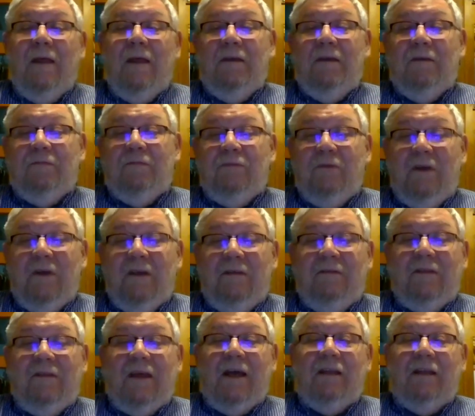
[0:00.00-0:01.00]
If we
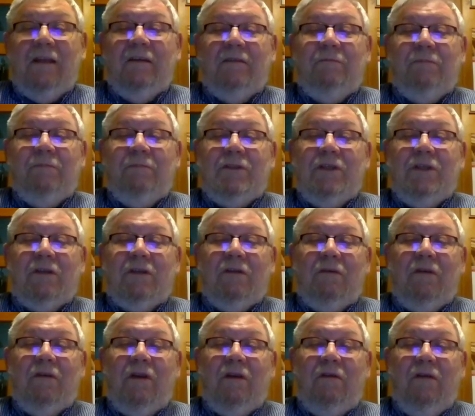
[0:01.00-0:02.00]
that
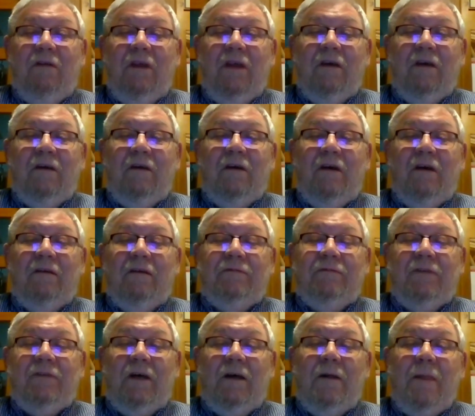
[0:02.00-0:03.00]
particular area
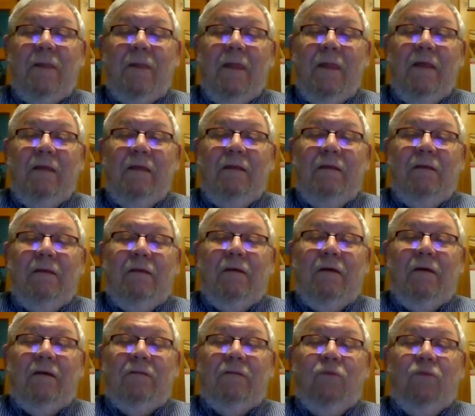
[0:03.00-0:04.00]

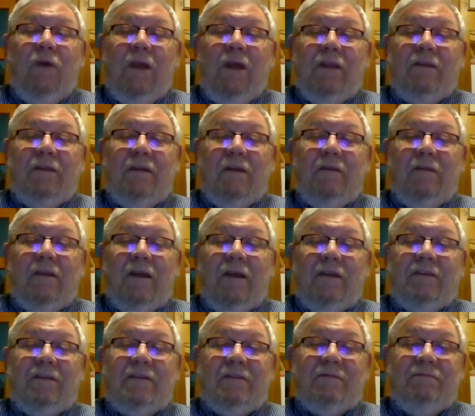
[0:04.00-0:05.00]
of wheat
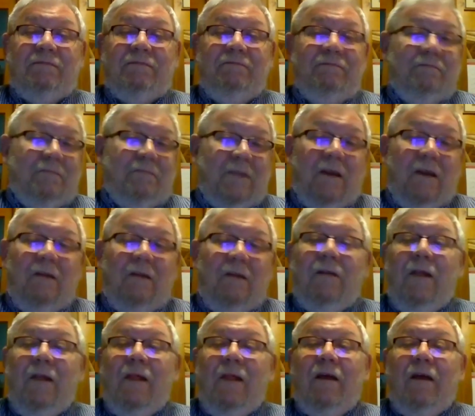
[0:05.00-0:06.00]
that's you know
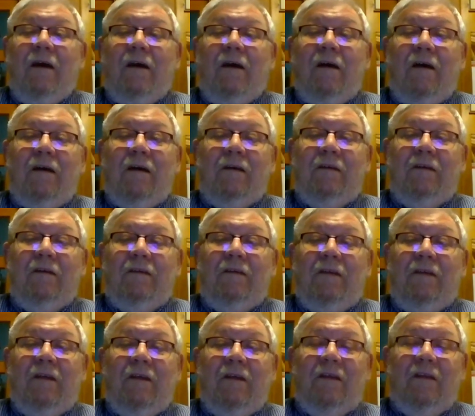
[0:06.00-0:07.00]

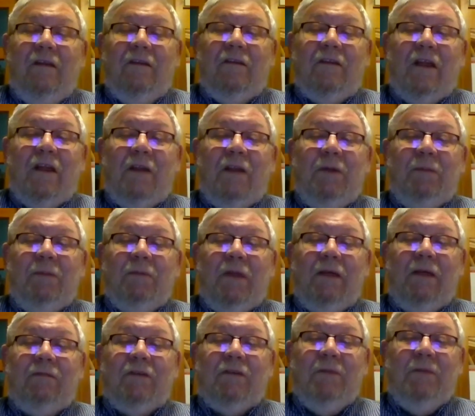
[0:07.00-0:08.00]
there's a lot of people
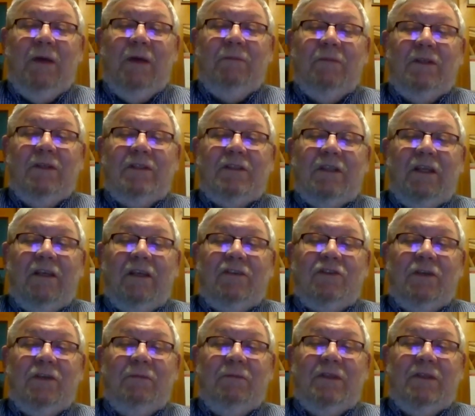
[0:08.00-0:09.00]
have commitments to
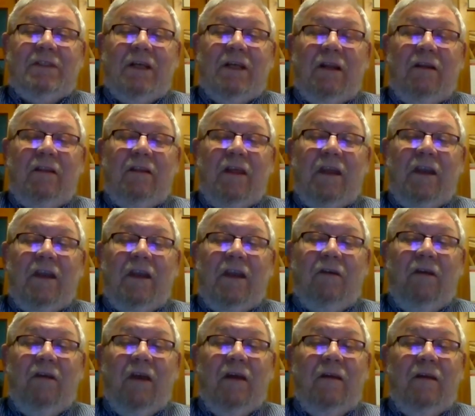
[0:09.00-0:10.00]
get shipments out of that
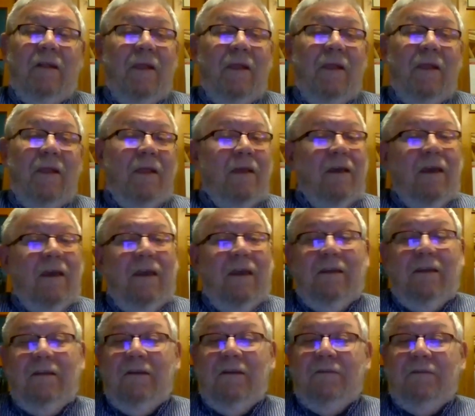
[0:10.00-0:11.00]
area,
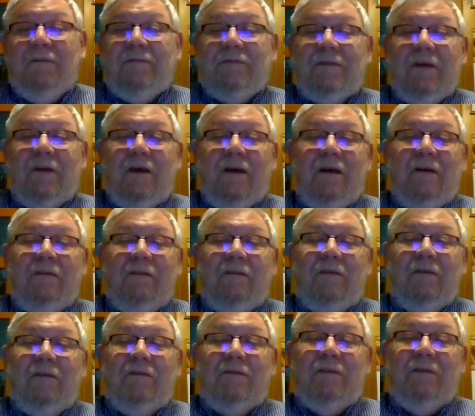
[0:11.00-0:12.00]
and if
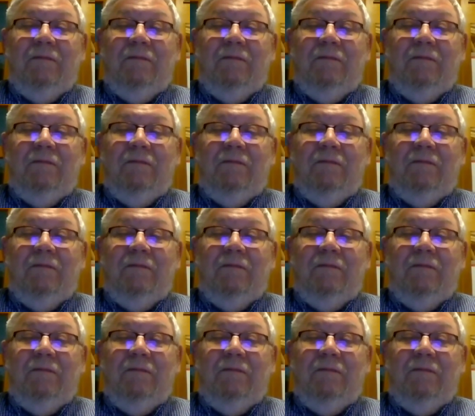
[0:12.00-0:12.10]
there's